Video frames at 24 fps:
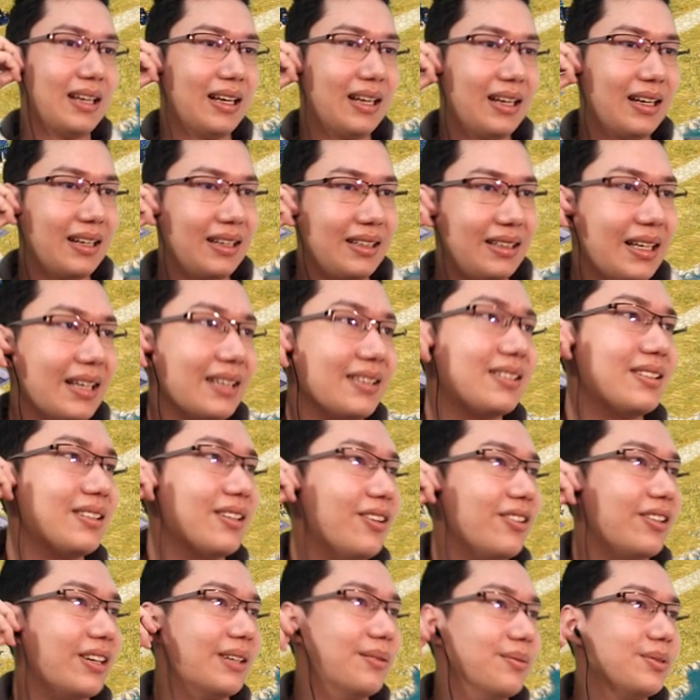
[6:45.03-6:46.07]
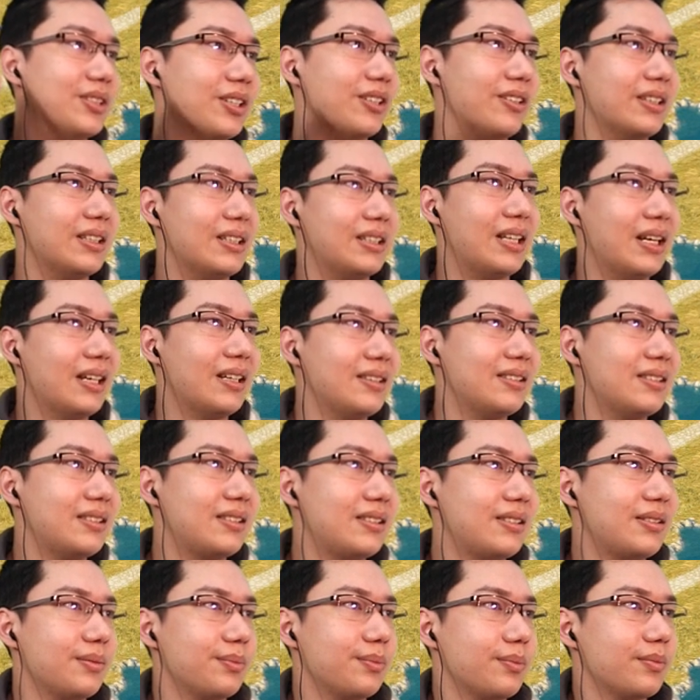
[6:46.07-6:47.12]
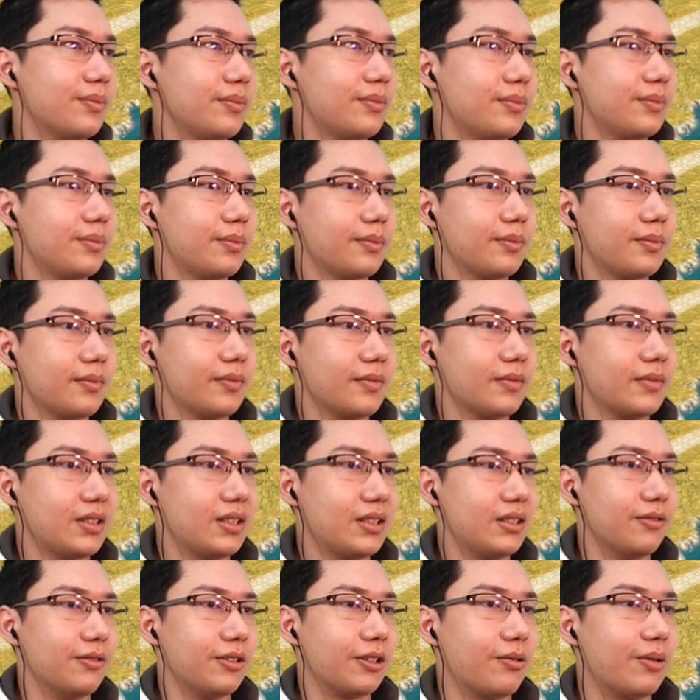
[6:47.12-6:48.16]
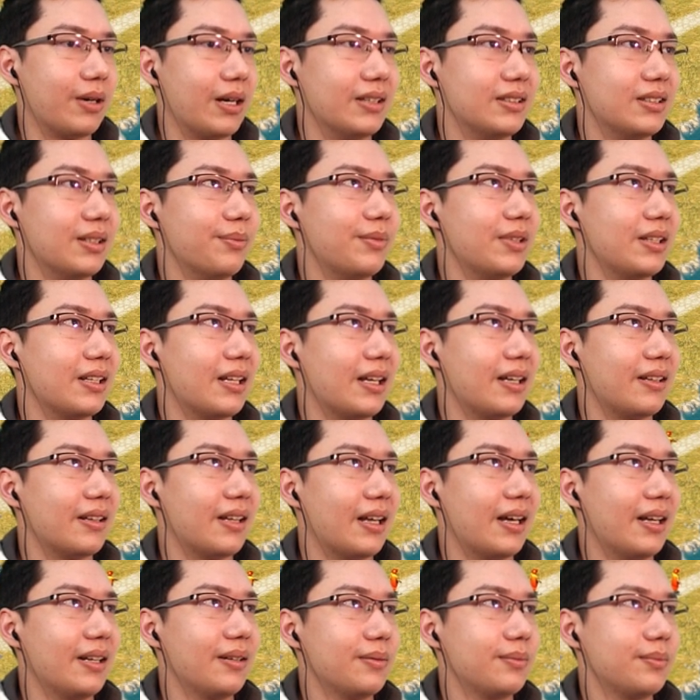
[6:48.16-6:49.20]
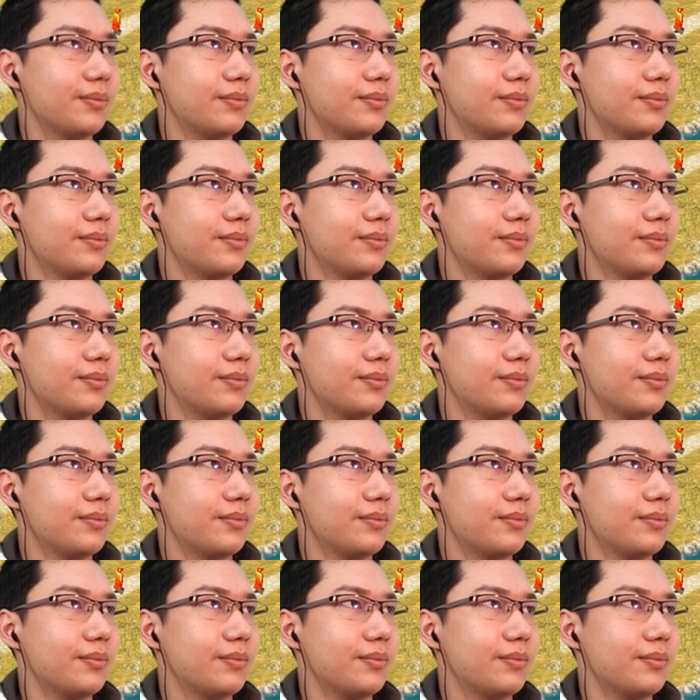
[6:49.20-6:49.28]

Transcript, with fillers: uh, yes, okay, so it does still require something like that.